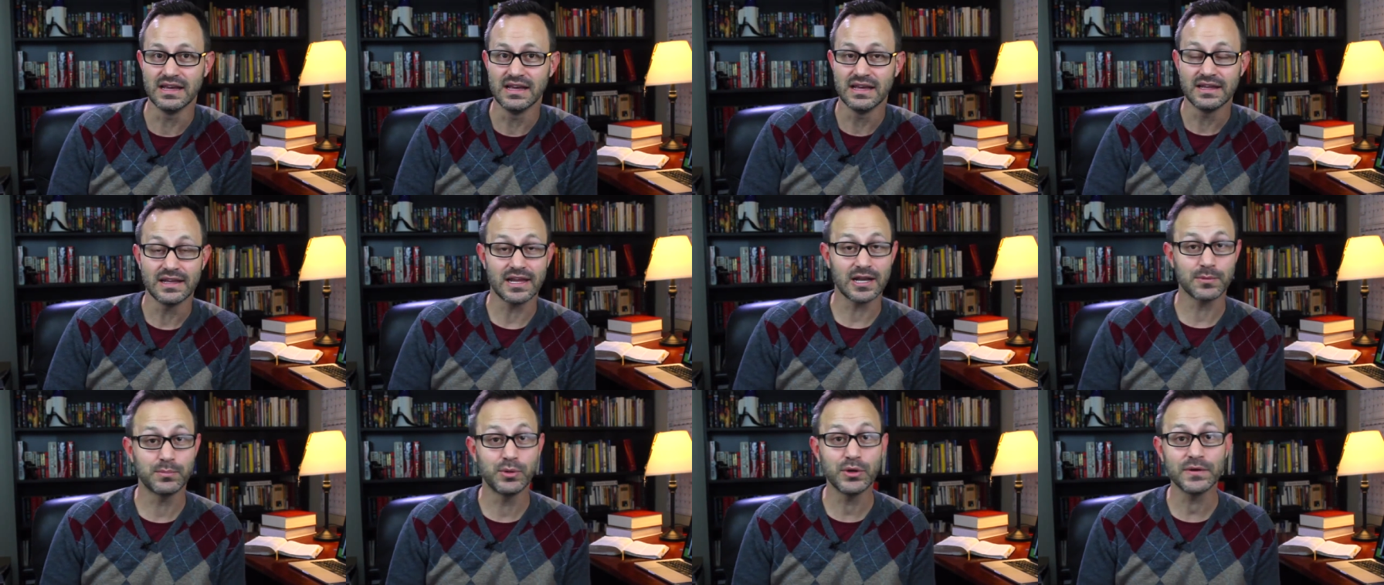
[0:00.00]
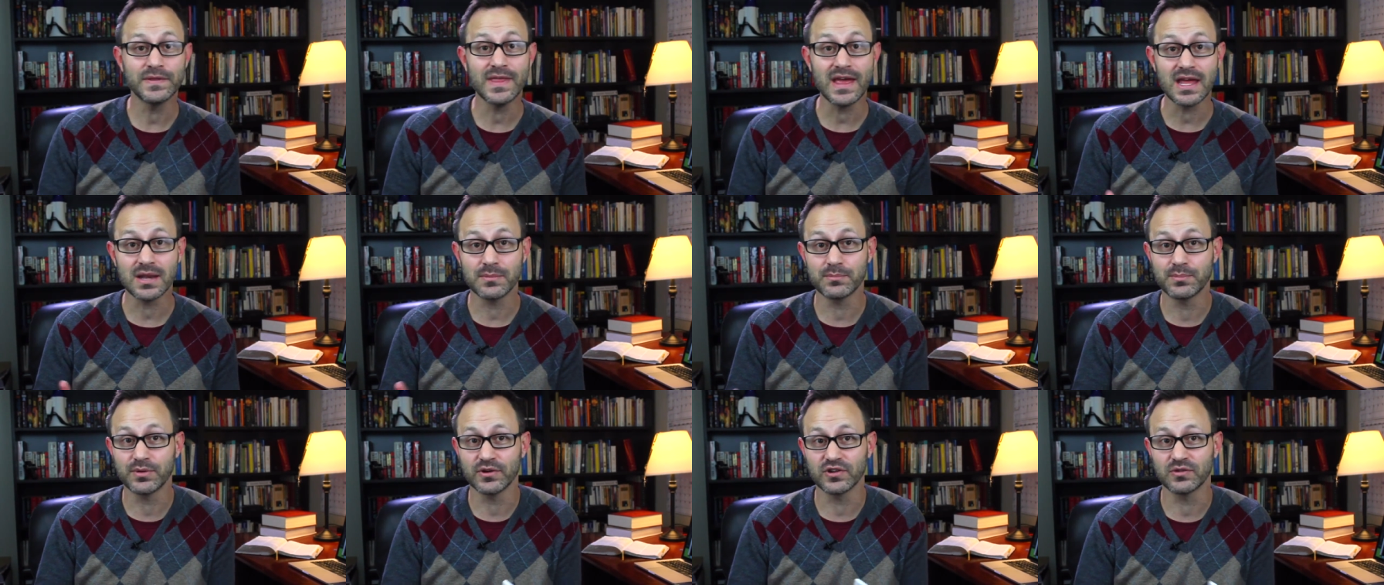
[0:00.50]
Now, to put that
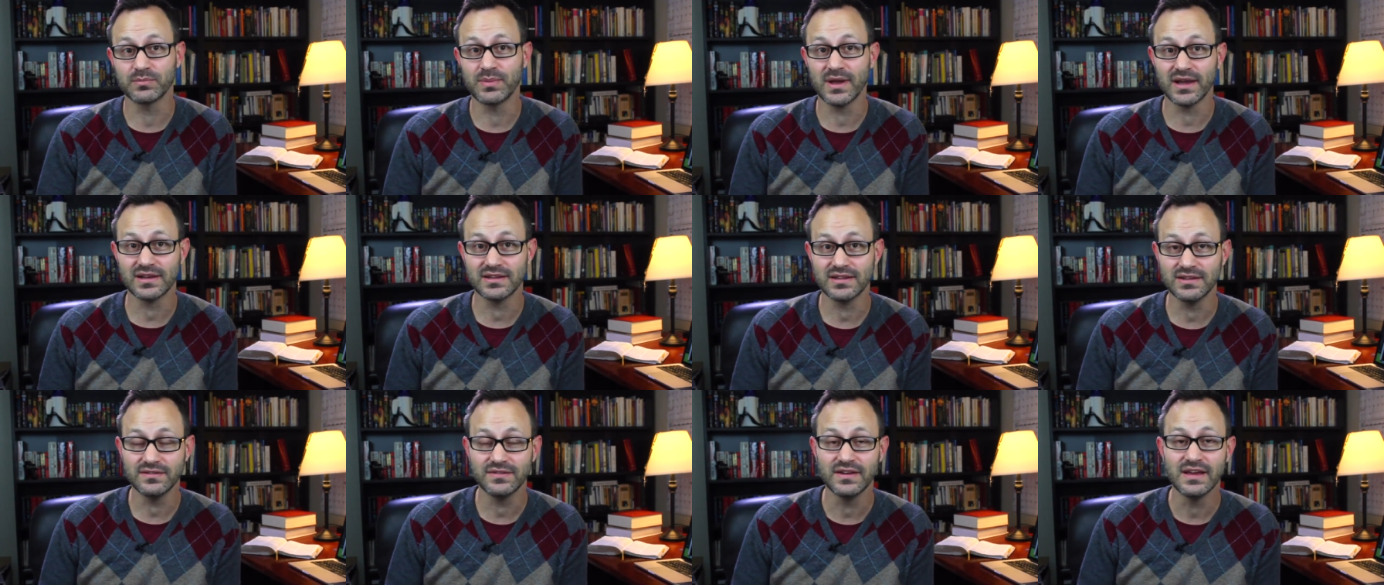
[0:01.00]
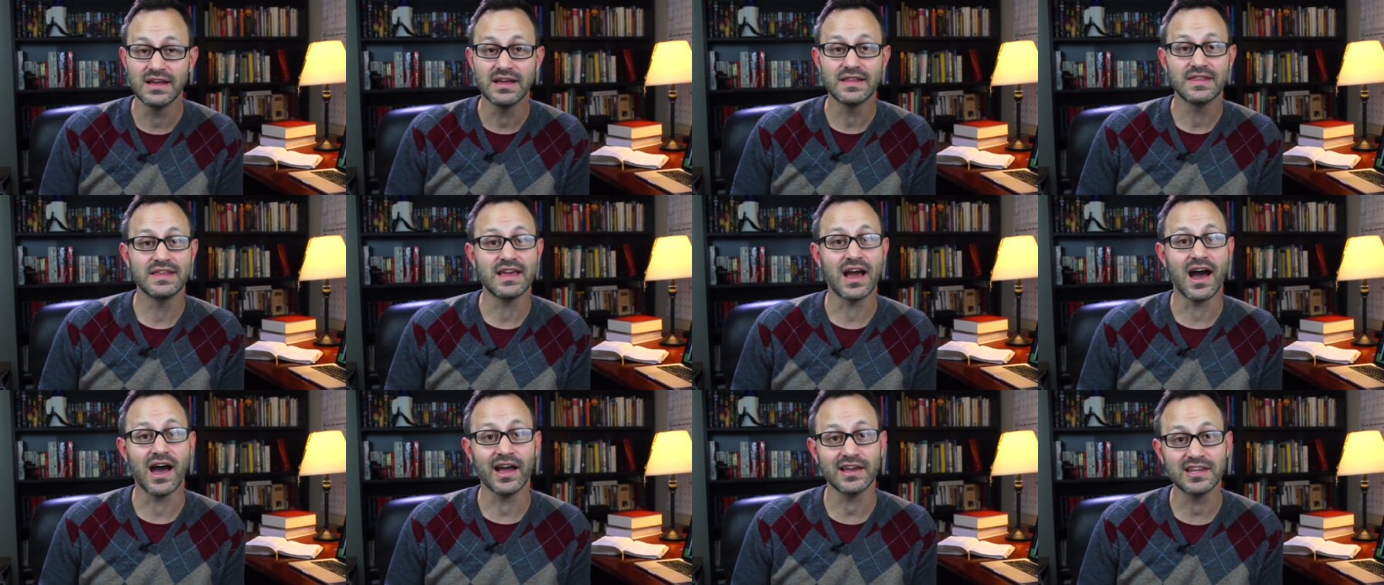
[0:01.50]
in perspective,
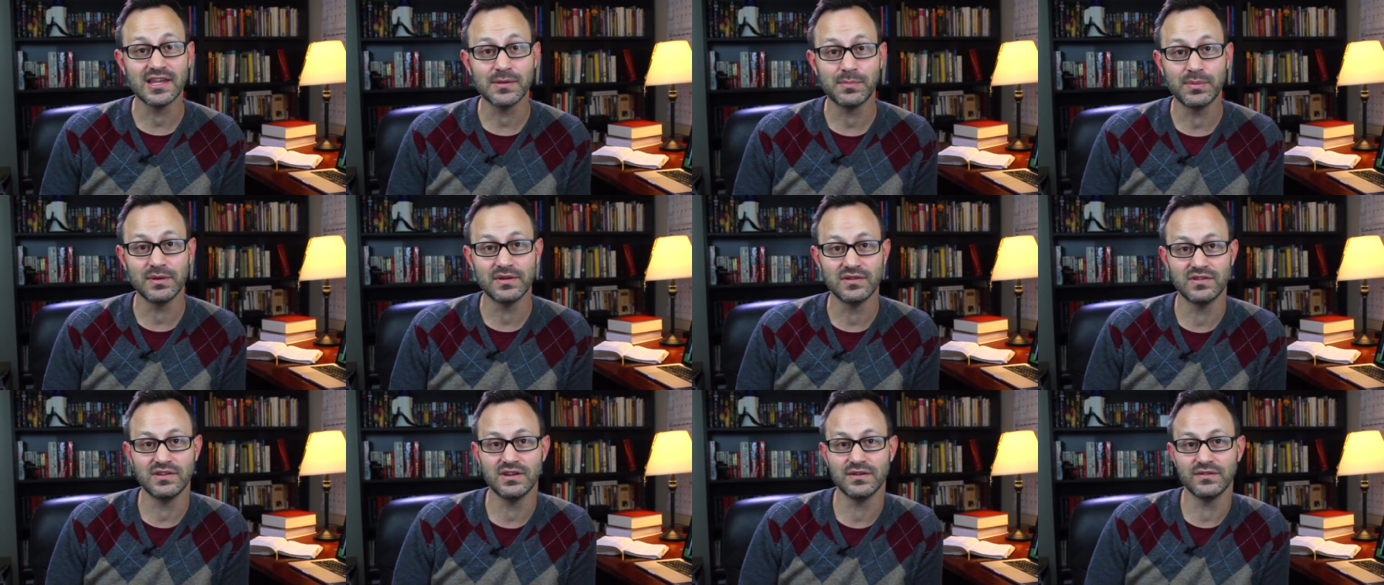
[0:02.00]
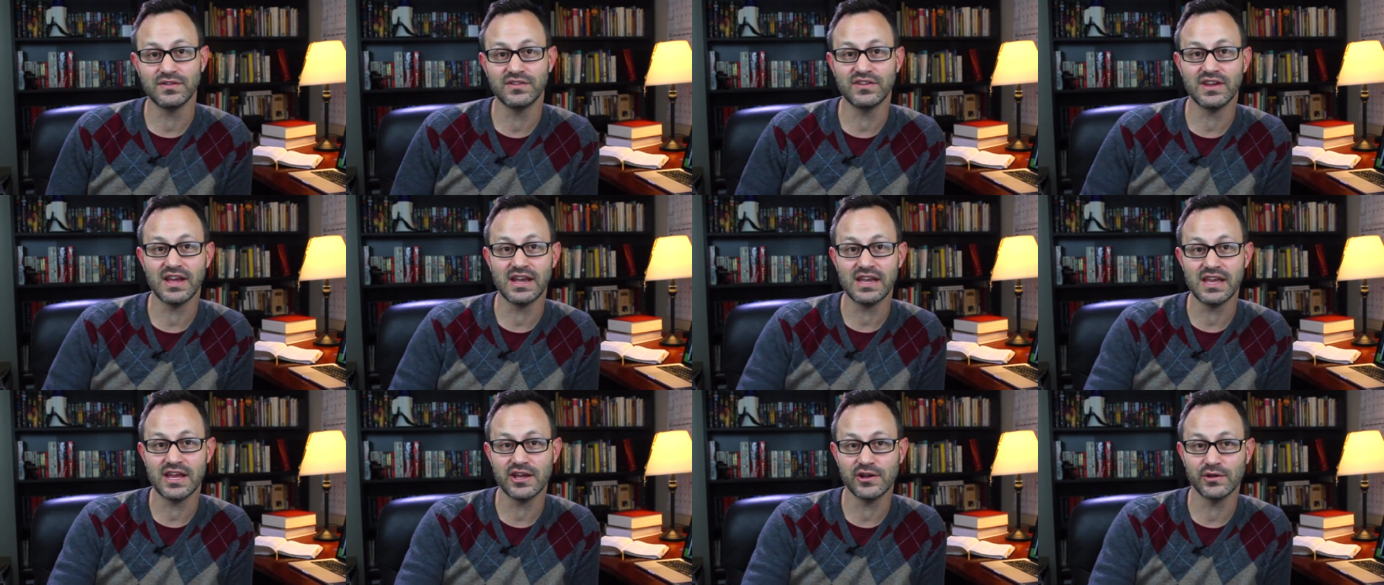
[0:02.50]
the occupancy of
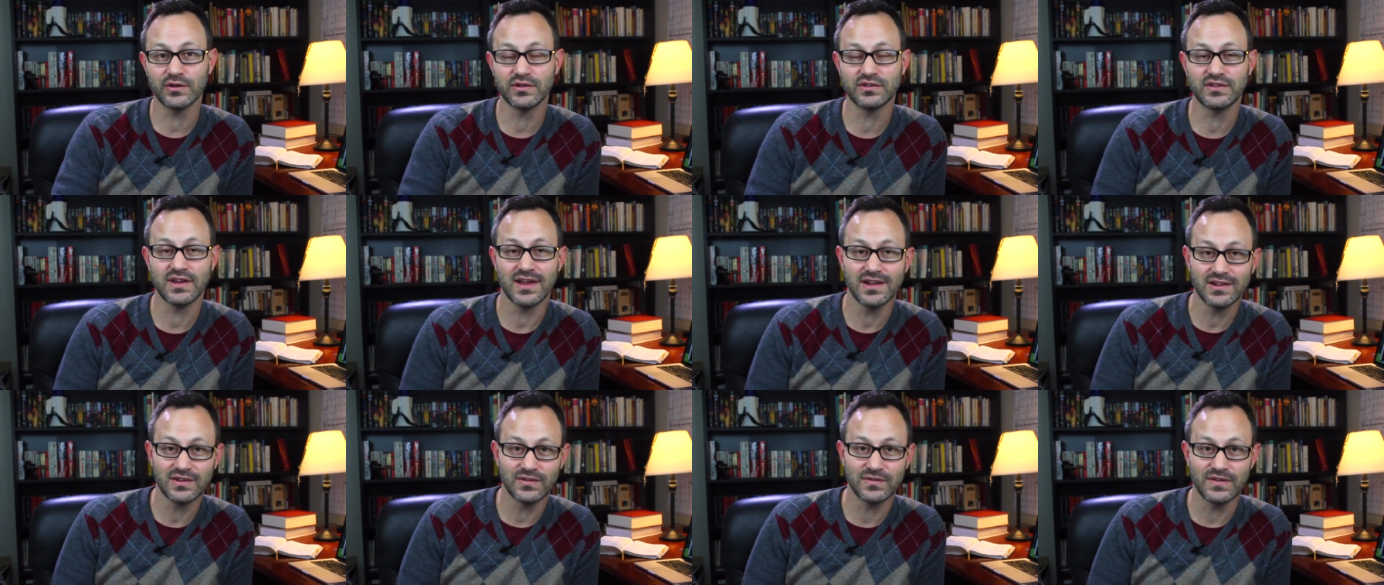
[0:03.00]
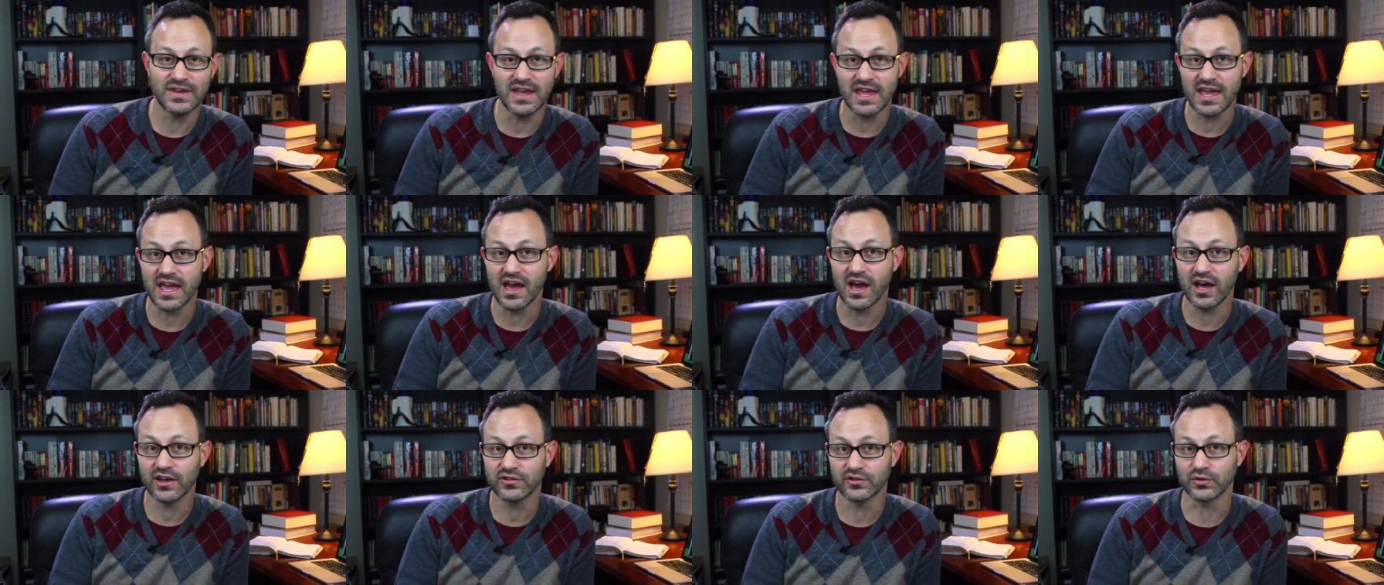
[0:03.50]
San Diego State's
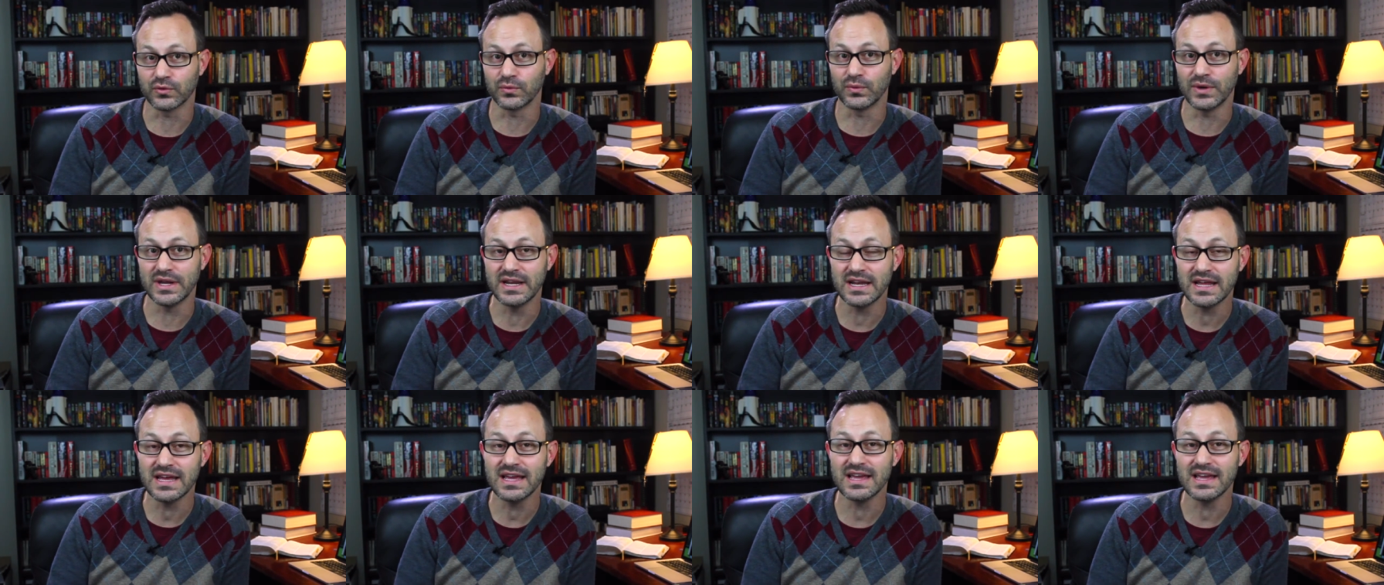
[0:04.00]
Viejas Arena